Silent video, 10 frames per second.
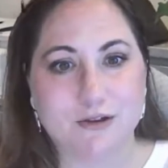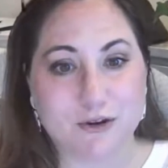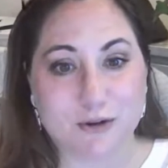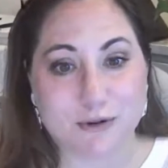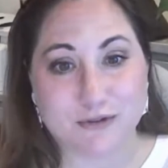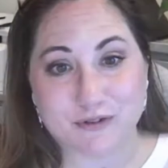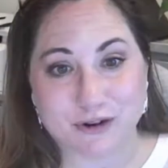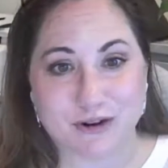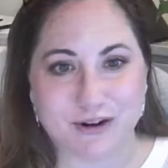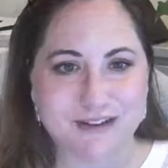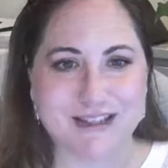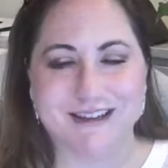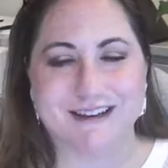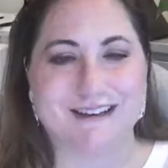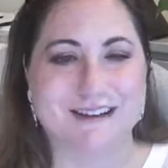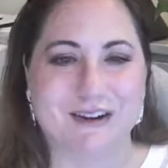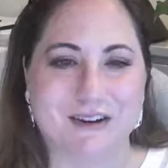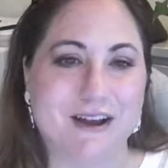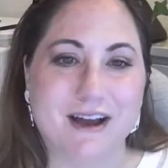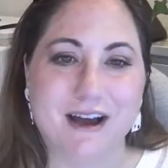Google referrals.
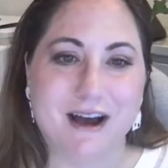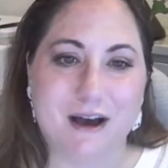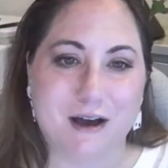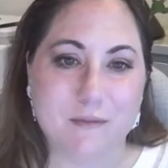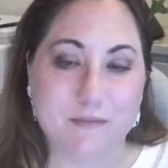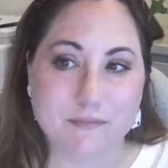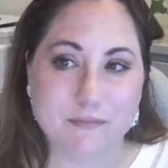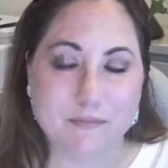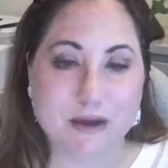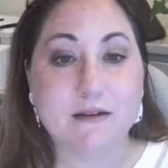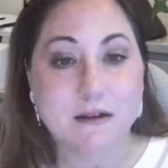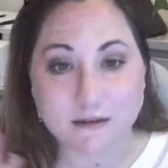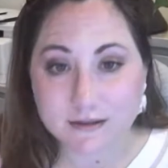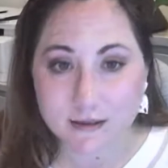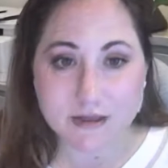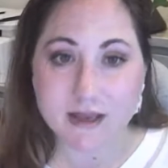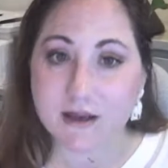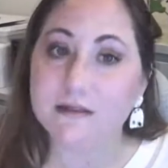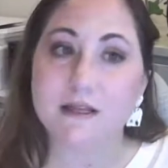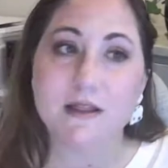No. But something
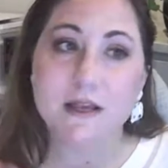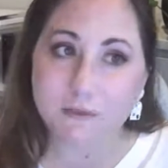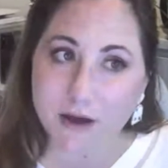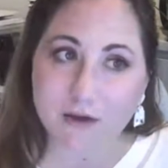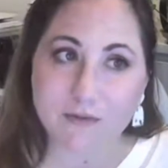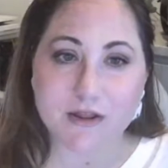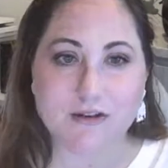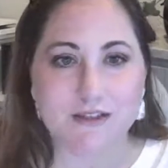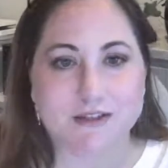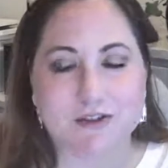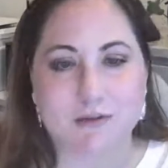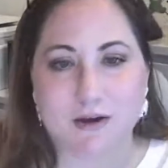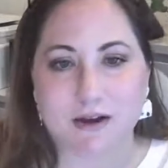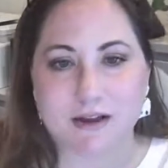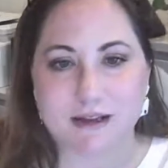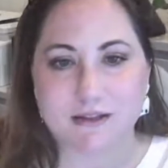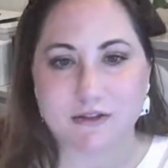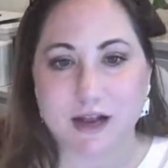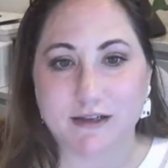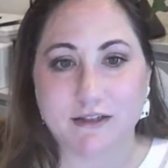else to think about with your digital marketing
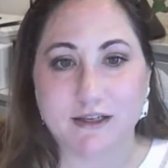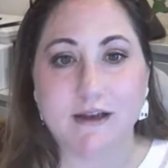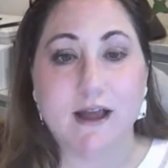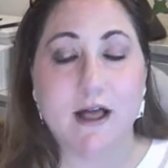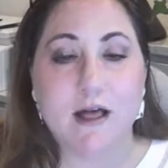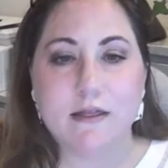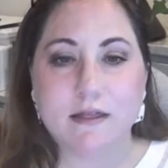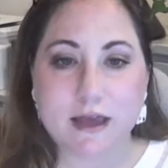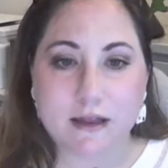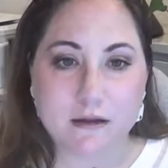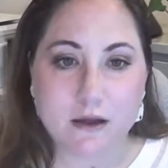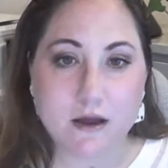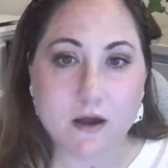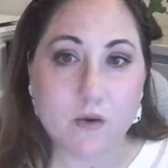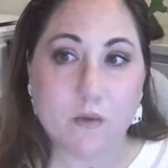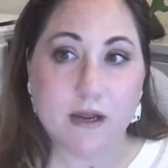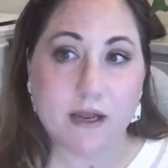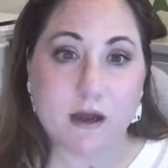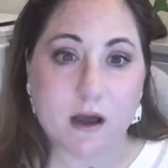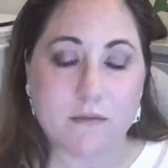strategy. Then when
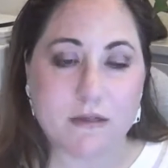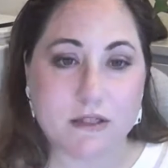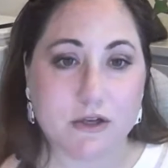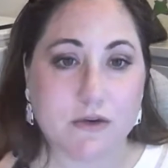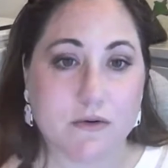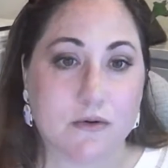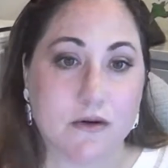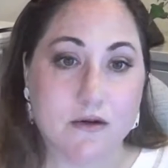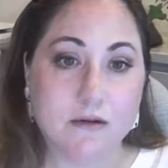it comes to,